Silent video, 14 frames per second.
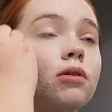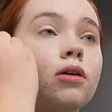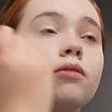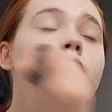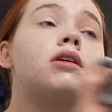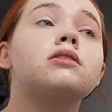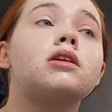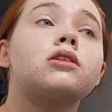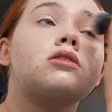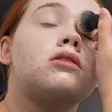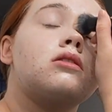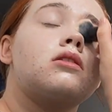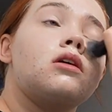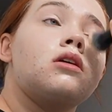Roan is that
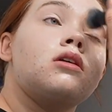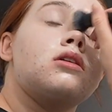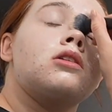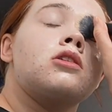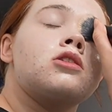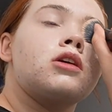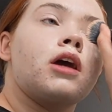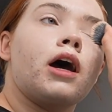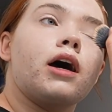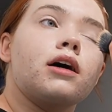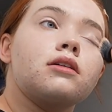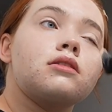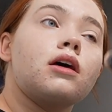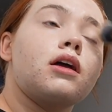she
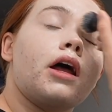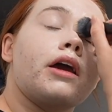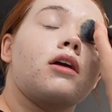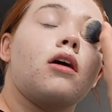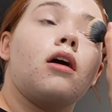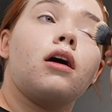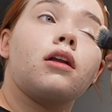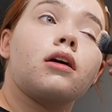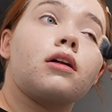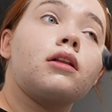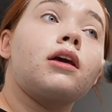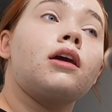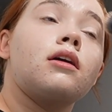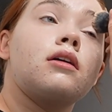has an
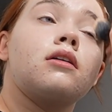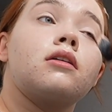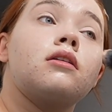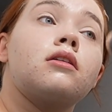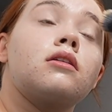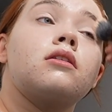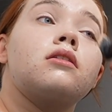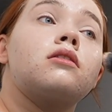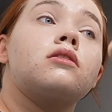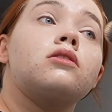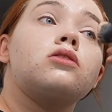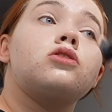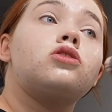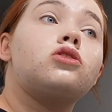iconically
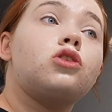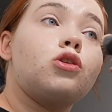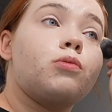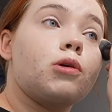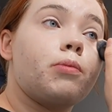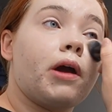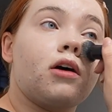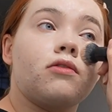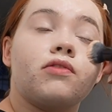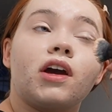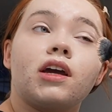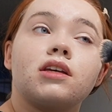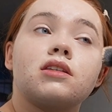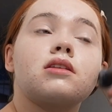super pale
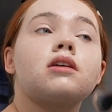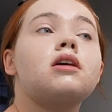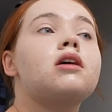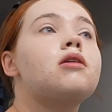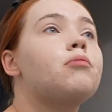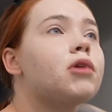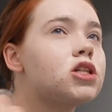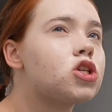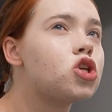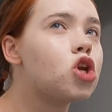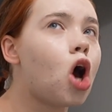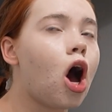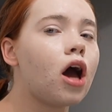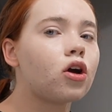face, but it's
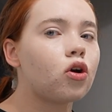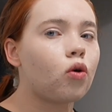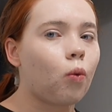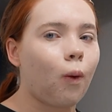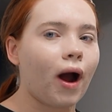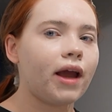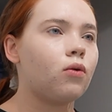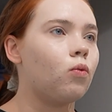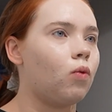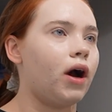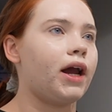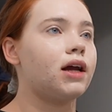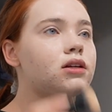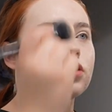not quite
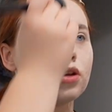white.